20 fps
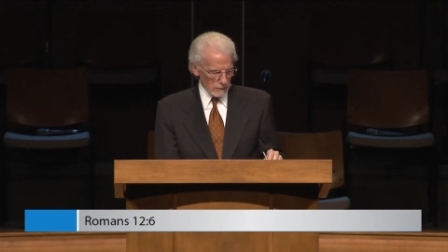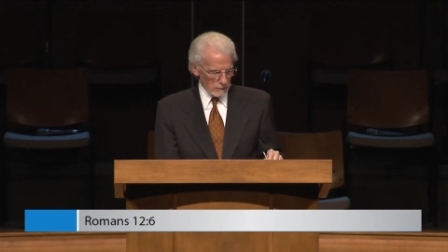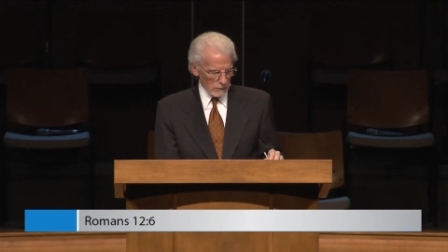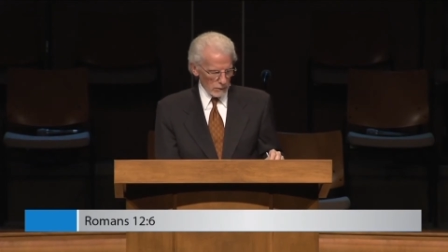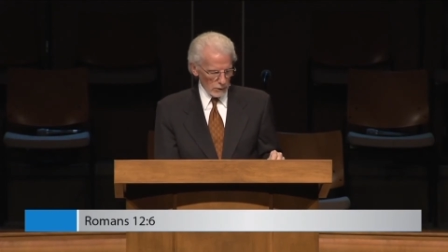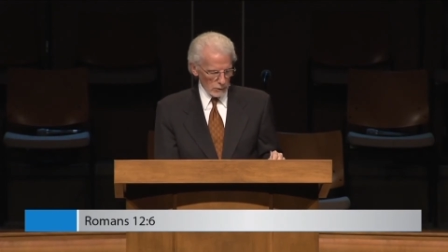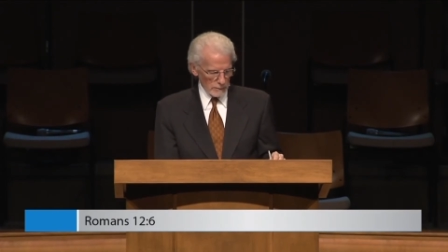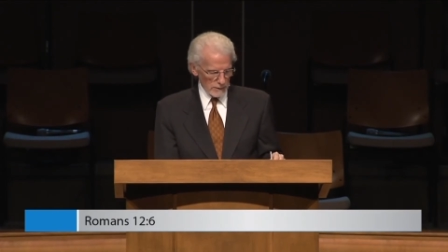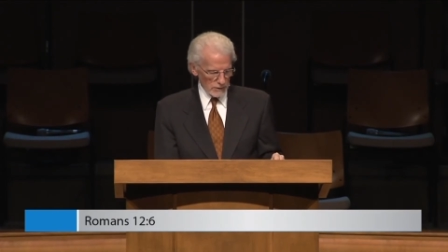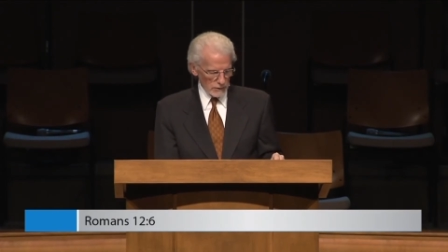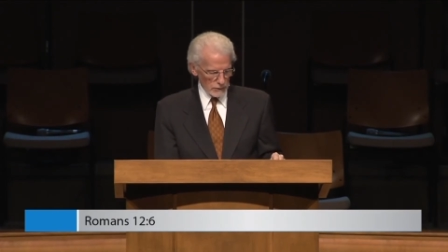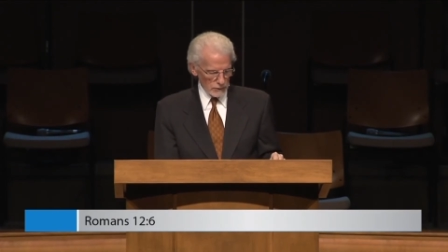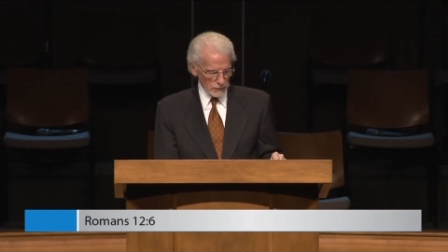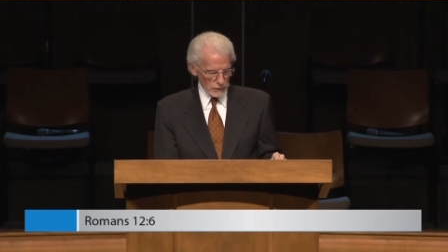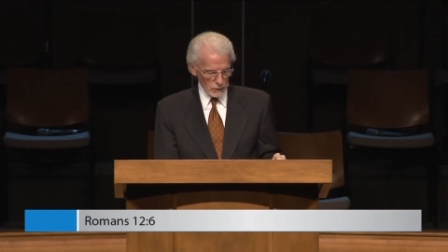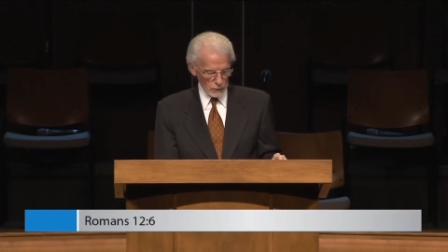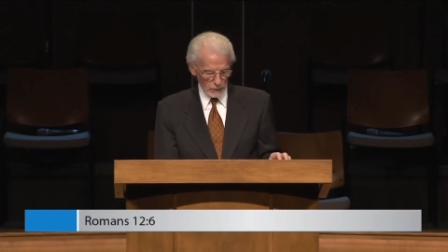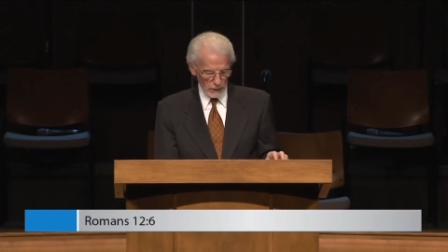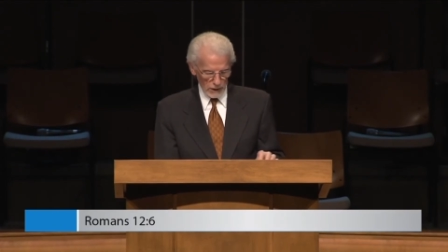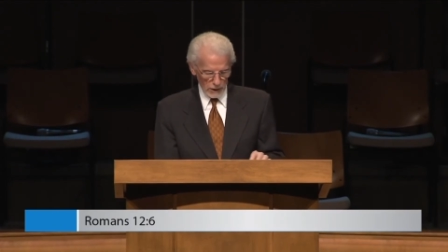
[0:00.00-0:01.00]

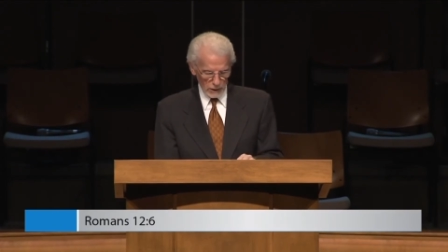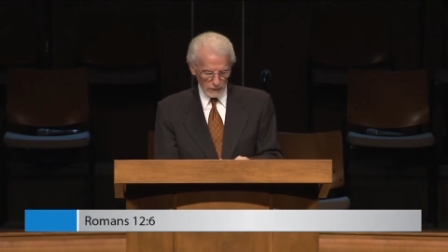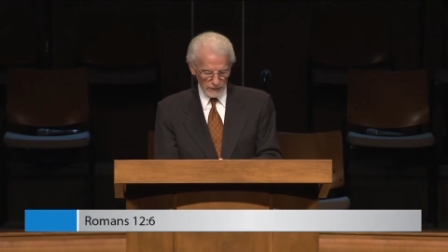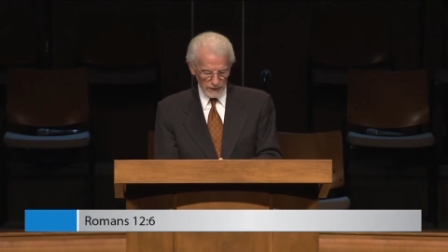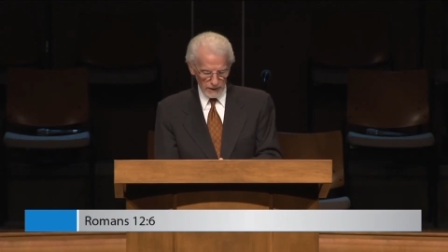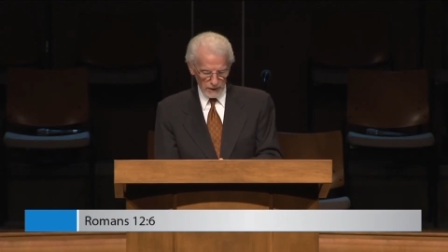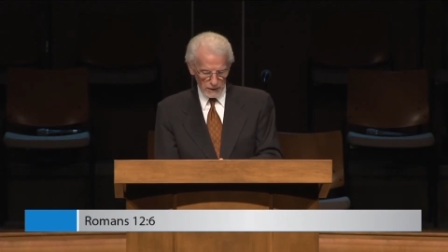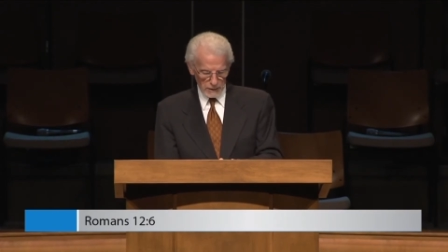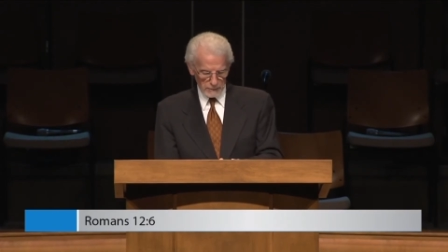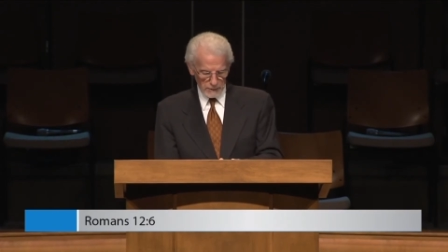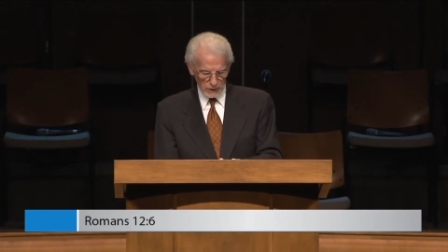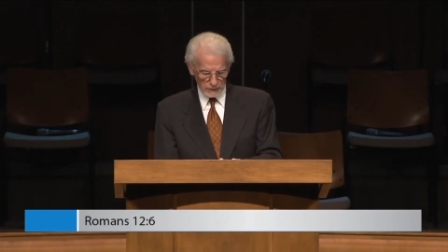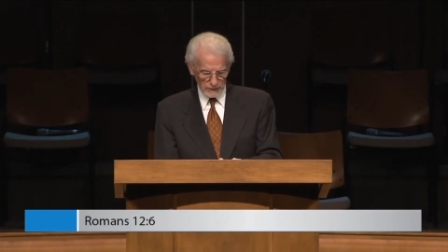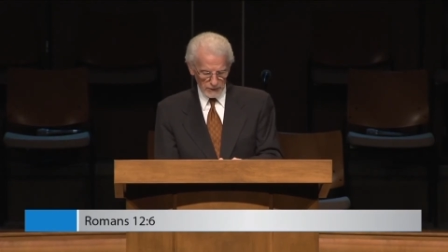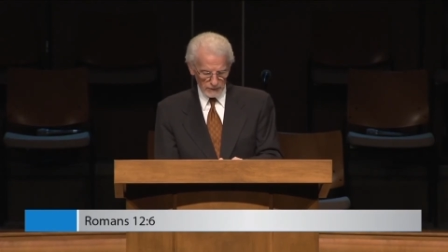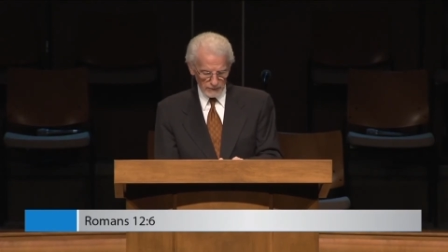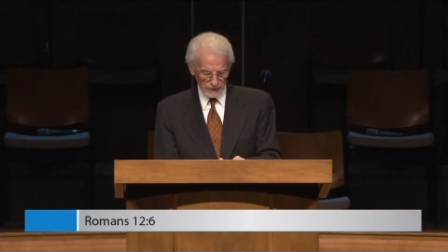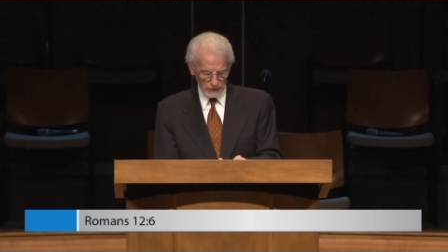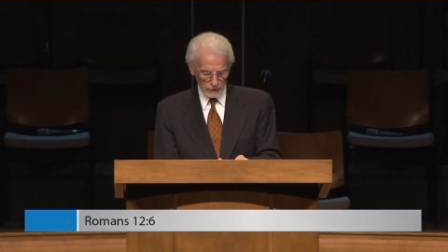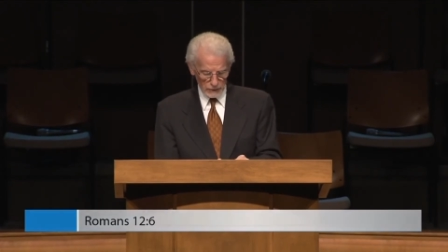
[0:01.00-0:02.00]
Romans 12 and come over
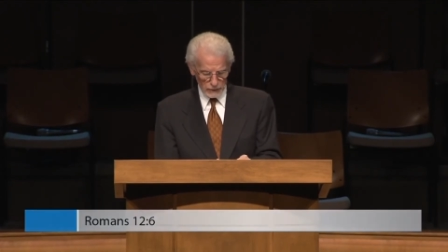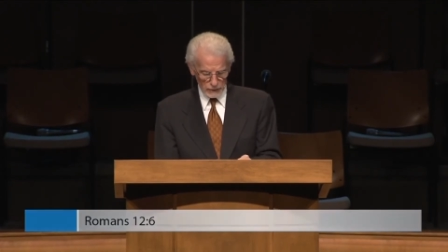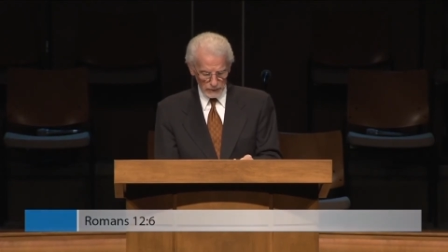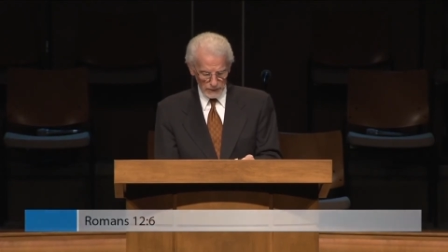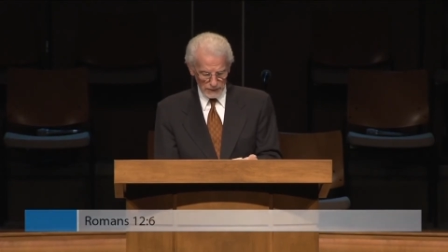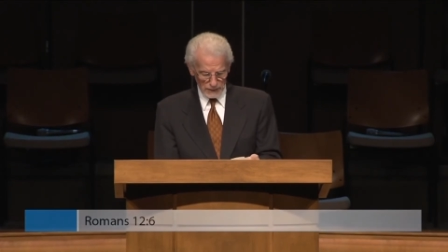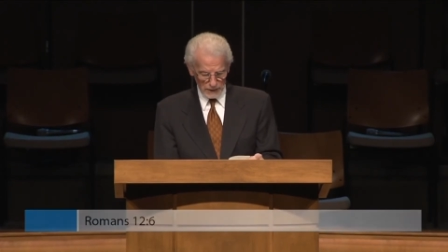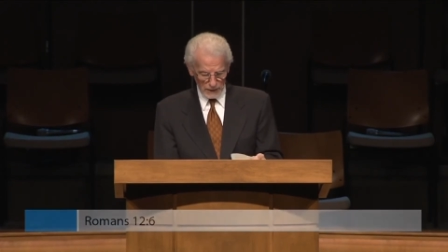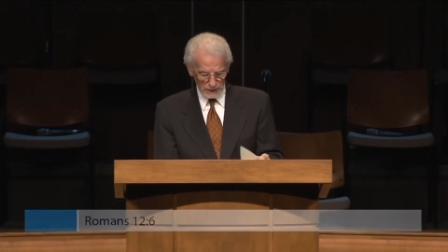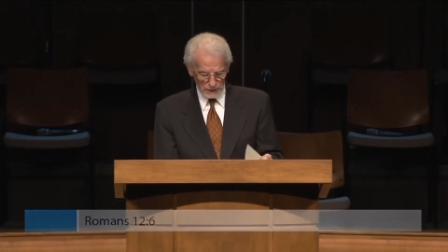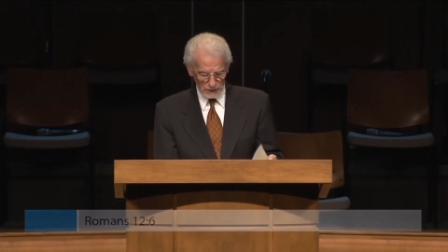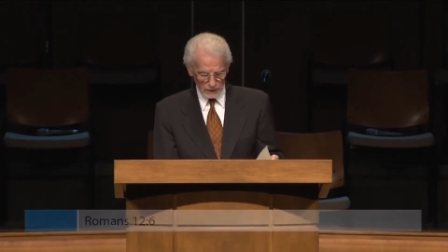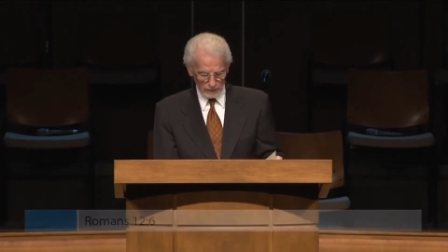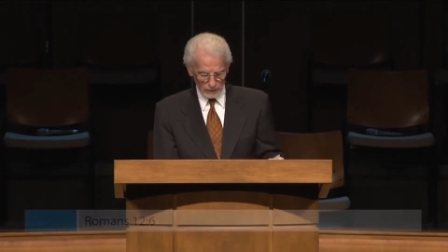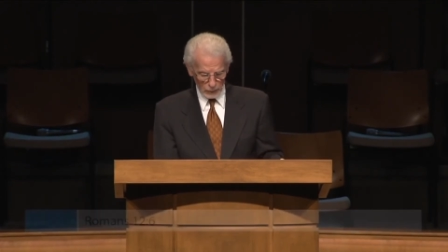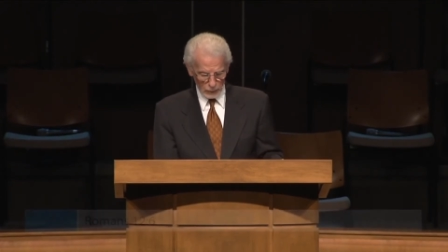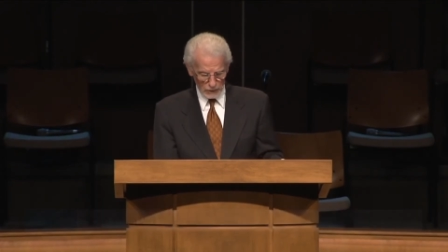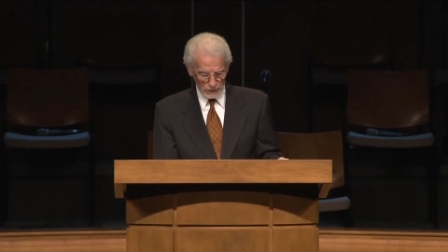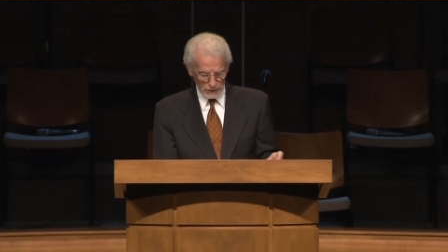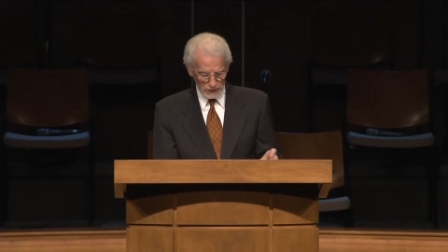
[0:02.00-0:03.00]
to 1 Corinthians
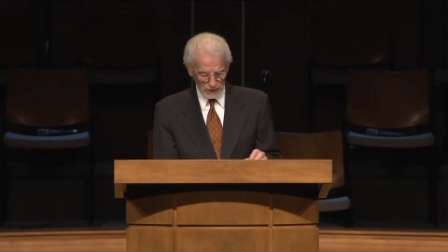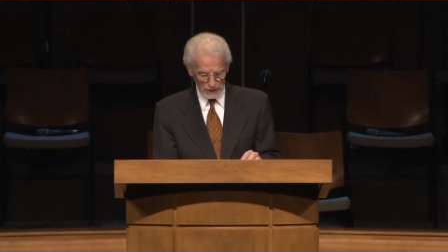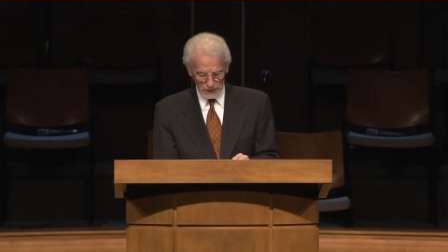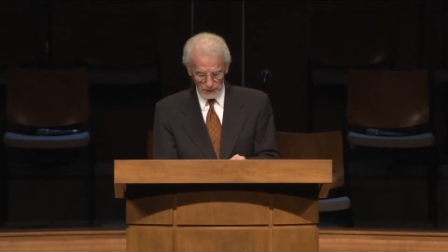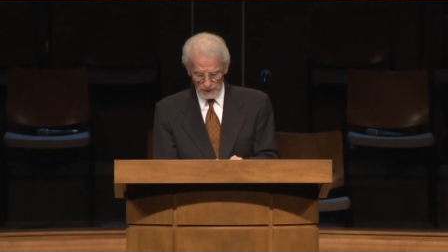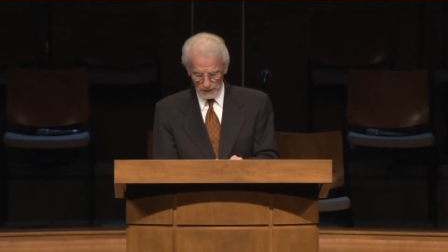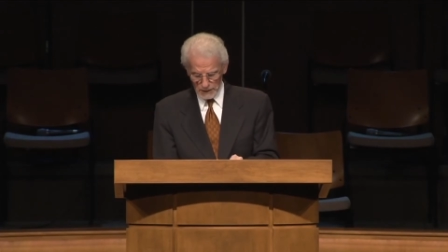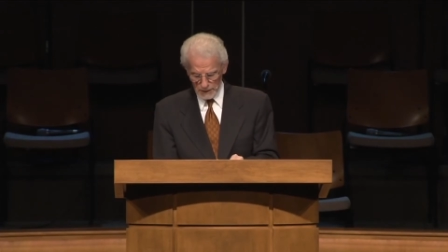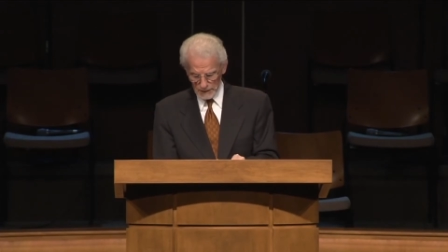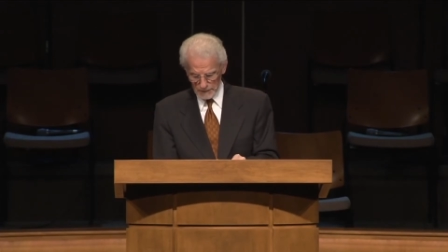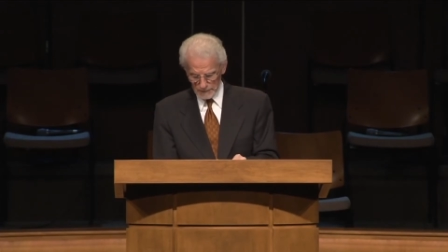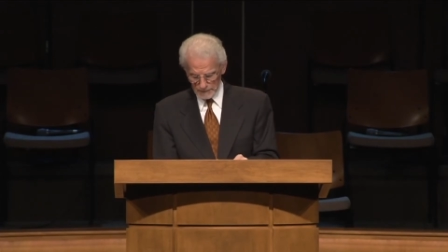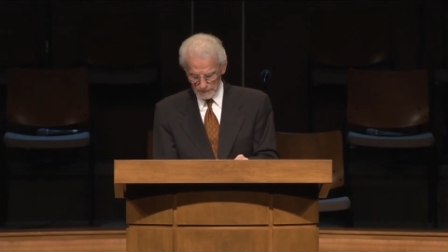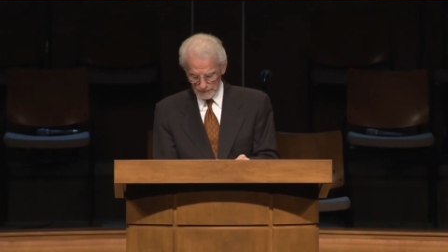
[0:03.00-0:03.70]
14.